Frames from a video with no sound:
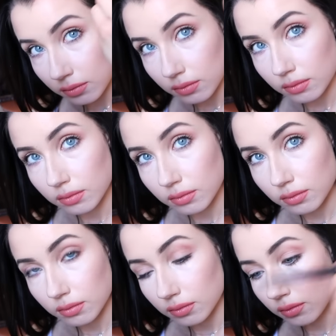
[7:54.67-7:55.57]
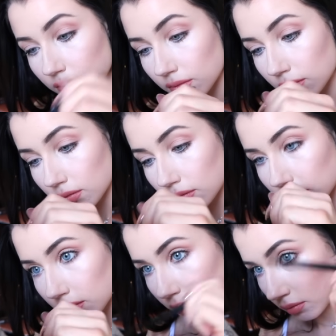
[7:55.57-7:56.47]
your hairline. So
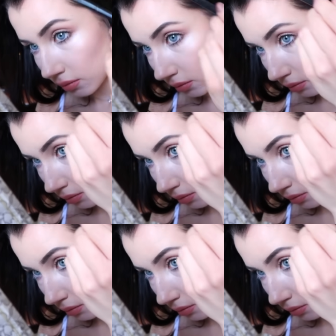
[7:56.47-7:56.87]
I do this